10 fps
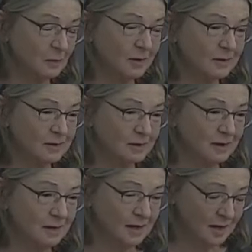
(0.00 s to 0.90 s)
it was
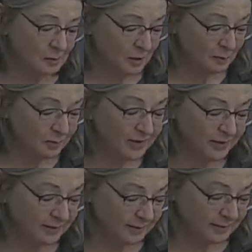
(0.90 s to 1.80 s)
how
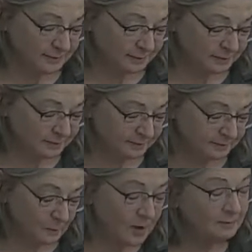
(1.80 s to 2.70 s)
complete.
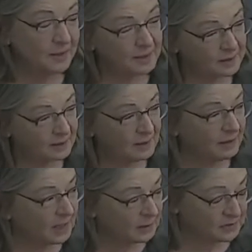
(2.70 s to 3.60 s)
One minute,
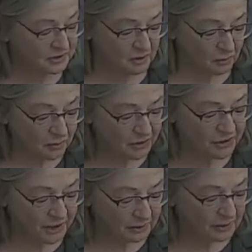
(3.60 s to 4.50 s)
I was an
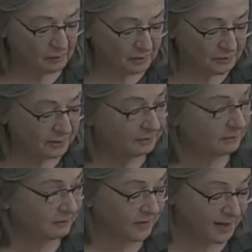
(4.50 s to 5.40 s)
ordinary
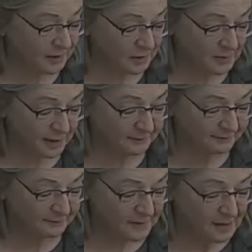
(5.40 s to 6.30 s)
woman vacuuming,
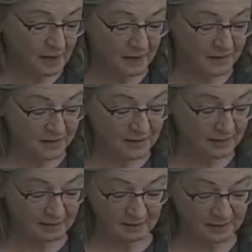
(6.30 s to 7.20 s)
a
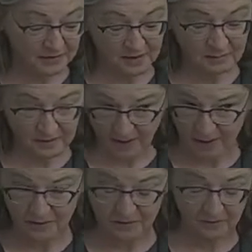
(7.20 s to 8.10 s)
thing it seemed I
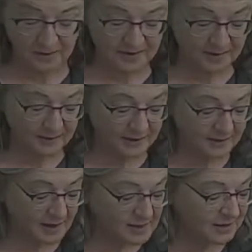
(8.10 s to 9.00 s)
had too recently
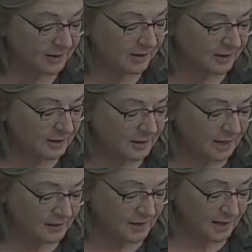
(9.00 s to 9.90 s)
done,
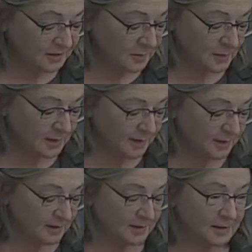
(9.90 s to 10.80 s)
and the next minute,
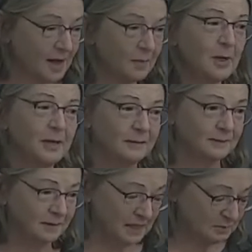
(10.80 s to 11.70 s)

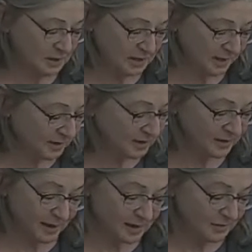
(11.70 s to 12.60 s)
sobbing, emitting
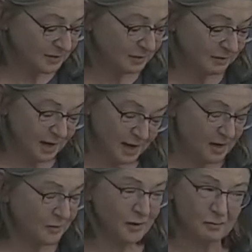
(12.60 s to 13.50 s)
sounds
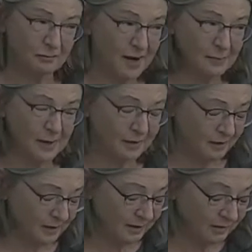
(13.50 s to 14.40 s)
loud,
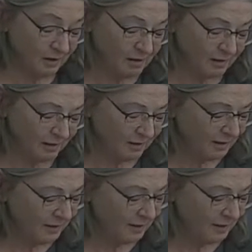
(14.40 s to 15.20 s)
rapid, and long.